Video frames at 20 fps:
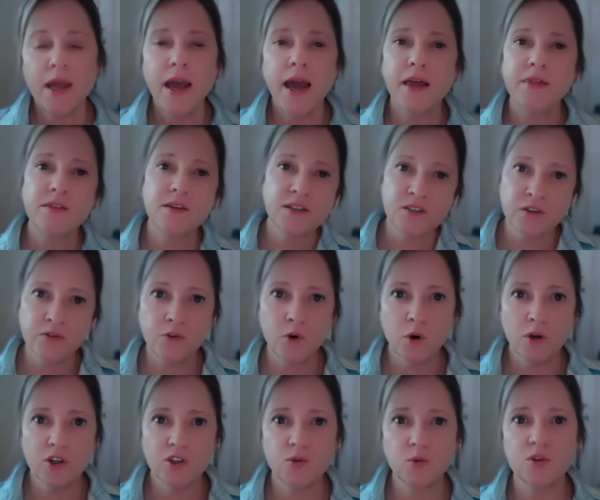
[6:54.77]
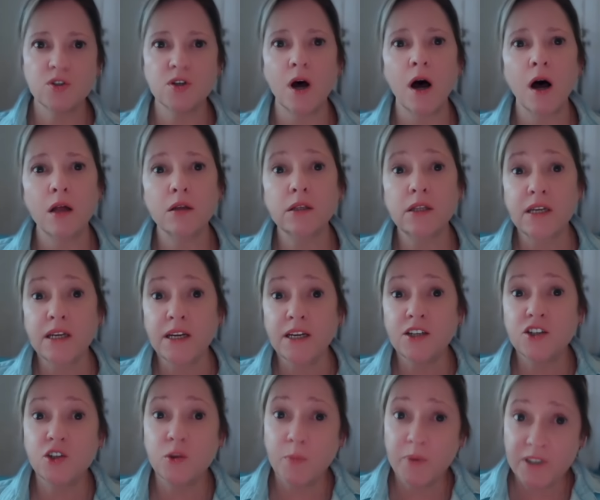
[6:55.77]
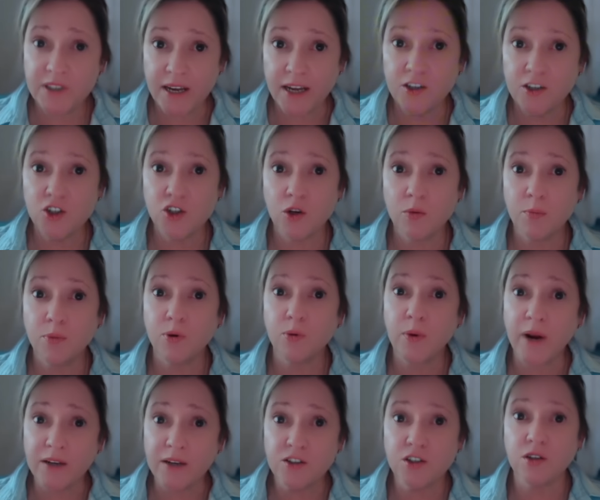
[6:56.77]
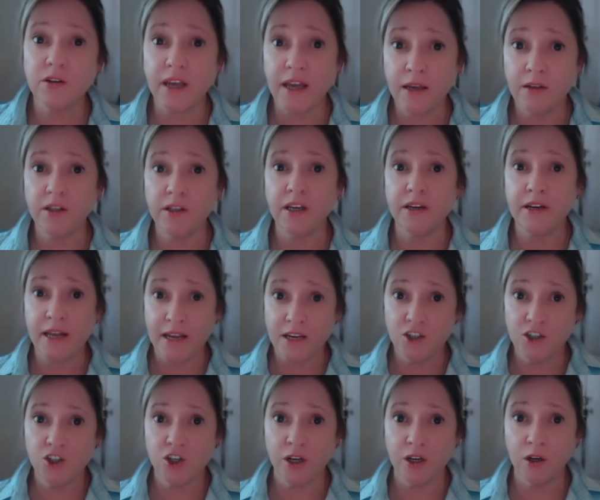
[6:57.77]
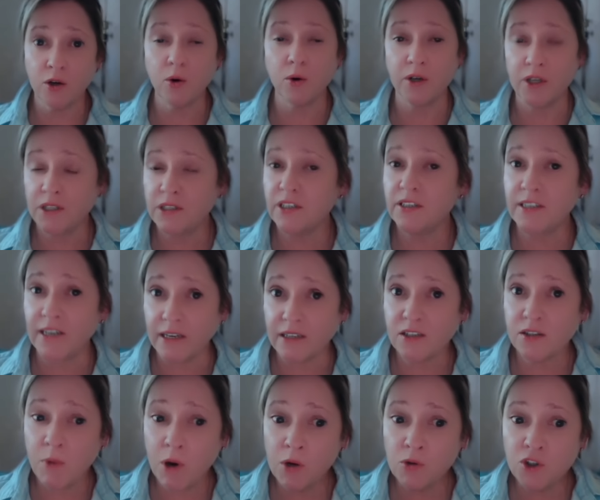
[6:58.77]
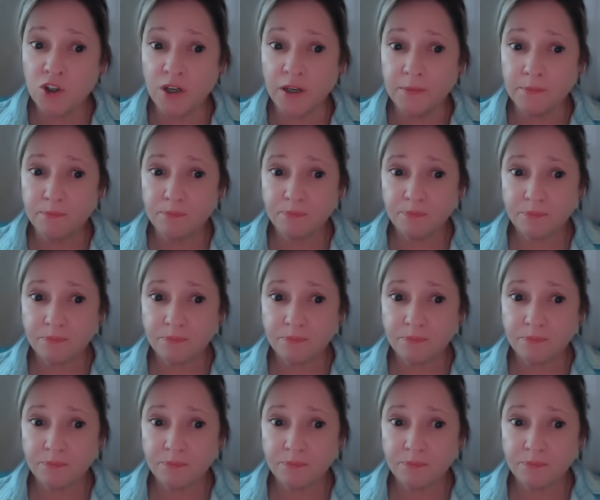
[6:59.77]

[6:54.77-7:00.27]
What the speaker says: And this, of course, was all leading to potential parental alienation, according to Dan's motion.